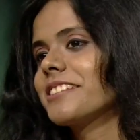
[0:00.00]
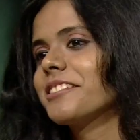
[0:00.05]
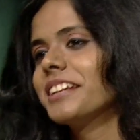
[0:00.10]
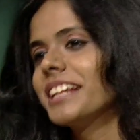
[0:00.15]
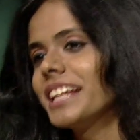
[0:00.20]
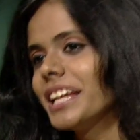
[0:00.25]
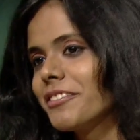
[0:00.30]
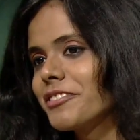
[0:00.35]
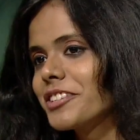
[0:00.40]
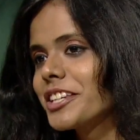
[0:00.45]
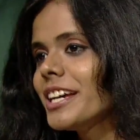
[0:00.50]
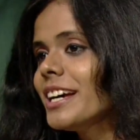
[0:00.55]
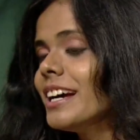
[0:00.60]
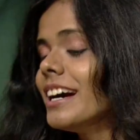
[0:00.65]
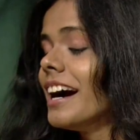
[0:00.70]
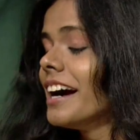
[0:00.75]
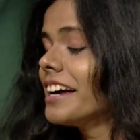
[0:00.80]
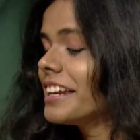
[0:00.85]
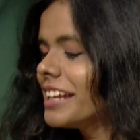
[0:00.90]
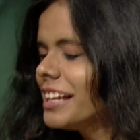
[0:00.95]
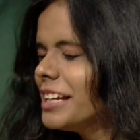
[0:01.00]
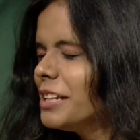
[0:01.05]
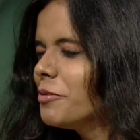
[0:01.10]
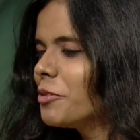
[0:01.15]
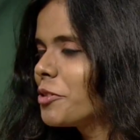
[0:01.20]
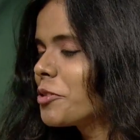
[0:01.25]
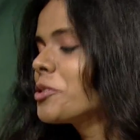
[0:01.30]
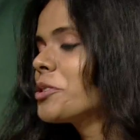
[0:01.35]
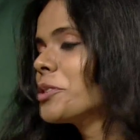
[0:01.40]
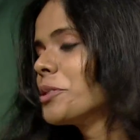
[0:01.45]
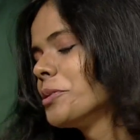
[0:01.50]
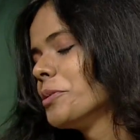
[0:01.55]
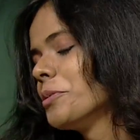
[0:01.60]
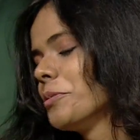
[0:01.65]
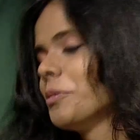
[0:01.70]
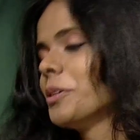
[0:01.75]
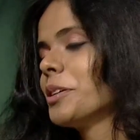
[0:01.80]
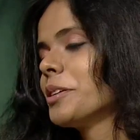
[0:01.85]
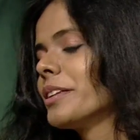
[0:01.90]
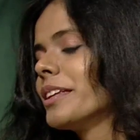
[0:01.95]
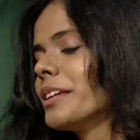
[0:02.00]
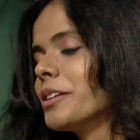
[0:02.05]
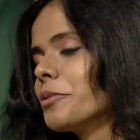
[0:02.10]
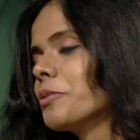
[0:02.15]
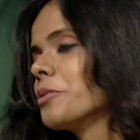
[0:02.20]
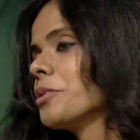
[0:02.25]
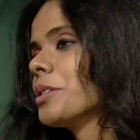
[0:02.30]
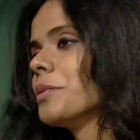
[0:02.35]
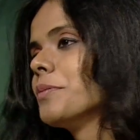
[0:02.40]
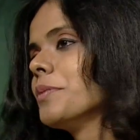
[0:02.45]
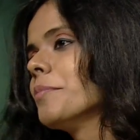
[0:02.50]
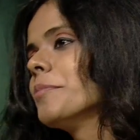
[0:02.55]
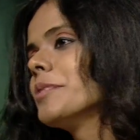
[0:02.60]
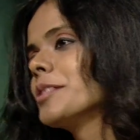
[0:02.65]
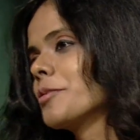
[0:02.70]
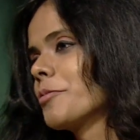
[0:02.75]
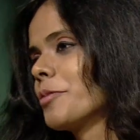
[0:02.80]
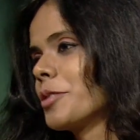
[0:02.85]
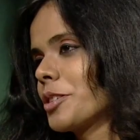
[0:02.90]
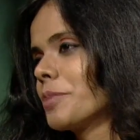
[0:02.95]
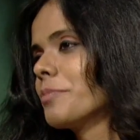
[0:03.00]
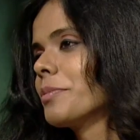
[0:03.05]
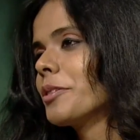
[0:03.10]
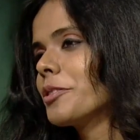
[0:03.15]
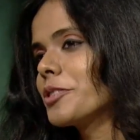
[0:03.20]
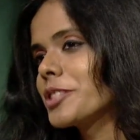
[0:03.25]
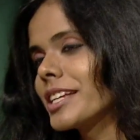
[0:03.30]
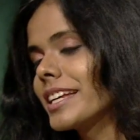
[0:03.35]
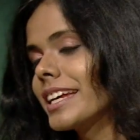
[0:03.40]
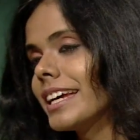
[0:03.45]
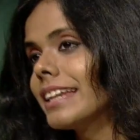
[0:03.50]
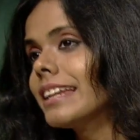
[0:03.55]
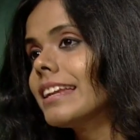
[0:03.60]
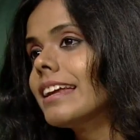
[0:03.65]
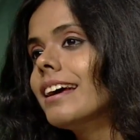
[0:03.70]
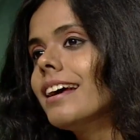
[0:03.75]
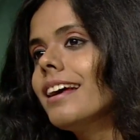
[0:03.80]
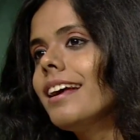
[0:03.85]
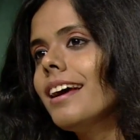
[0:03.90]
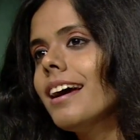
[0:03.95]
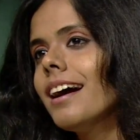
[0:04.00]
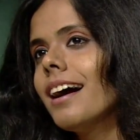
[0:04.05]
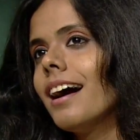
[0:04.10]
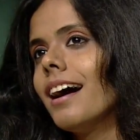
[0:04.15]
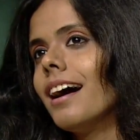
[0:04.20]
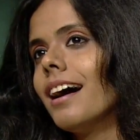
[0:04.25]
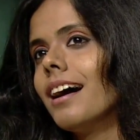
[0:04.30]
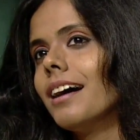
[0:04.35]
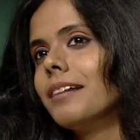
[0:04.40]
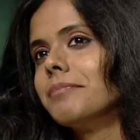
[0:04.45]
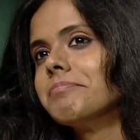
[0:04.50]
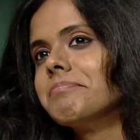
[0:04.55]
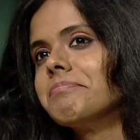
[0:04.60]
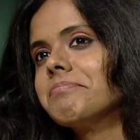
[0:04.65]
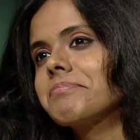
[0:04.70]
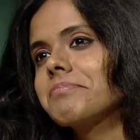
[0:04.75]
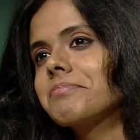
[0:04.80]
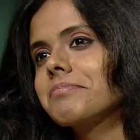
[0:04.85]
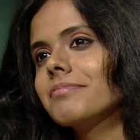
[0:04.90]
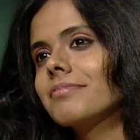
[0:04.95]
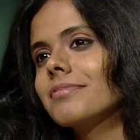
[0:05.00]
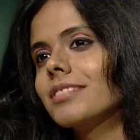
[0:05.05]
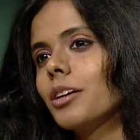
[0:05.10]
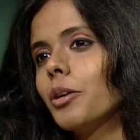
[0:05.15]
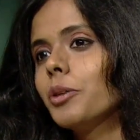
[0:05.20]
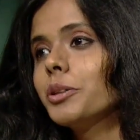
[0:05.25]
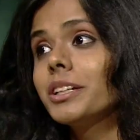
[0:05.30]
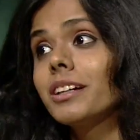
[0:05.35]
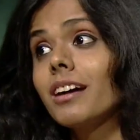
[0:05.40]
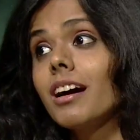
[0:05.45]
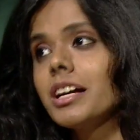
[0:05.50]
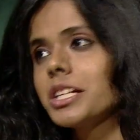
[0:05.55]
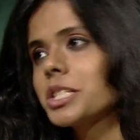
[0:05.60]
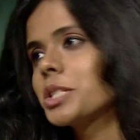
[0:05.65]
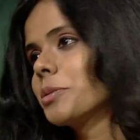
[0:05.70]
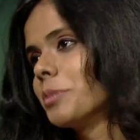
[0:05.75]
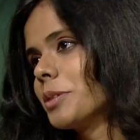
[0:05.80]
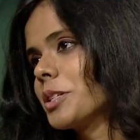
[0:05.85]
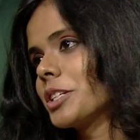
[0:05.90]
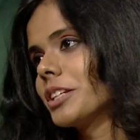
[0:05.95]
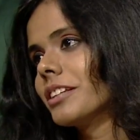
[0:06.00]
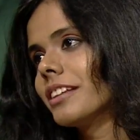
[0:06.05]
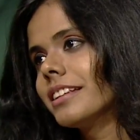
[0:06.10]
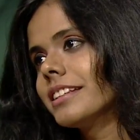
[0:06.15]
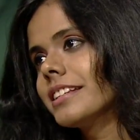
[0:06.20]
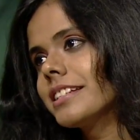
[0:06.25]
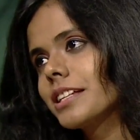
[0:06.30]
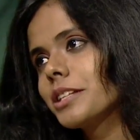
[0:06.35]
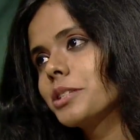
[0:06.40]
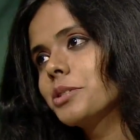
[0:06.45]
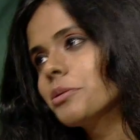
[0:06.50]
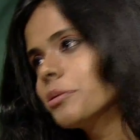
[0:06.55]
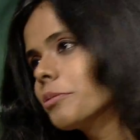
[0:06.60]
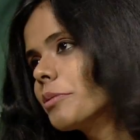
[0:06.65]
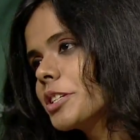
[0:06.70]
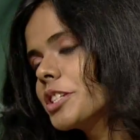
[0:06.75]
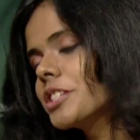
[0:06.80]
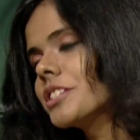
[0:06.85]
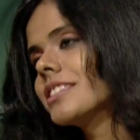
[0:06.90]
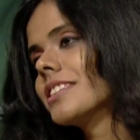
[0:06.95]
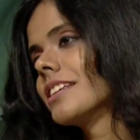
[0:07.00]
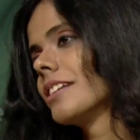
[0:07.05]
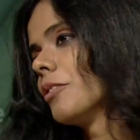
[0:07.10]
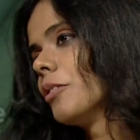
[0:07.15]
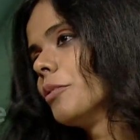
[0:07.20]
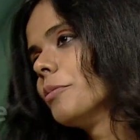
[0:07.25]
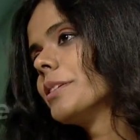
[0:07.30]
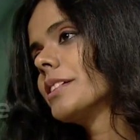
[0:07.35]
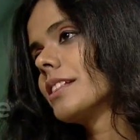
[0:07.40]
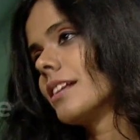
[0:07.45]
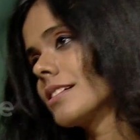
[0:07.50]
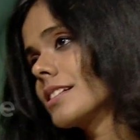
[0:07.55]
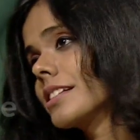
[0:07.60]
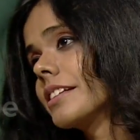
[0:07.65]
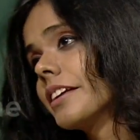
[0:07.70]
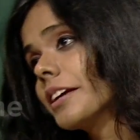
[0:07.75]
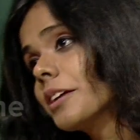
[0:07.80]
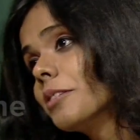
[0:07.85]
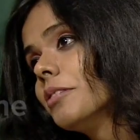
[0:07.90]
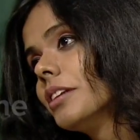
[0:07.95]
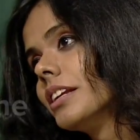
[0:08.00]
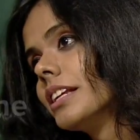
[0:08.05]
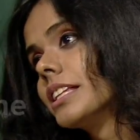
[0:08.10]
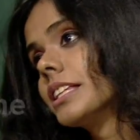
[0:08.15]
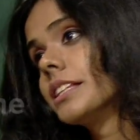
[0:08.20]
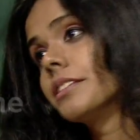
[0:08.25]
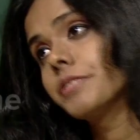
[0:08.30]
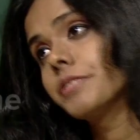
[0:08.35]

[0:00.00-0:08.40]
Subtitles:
or the left, I really want to know what are they doing to the women's question, because again, or the caste question, and these are two questions I always ask regularly, and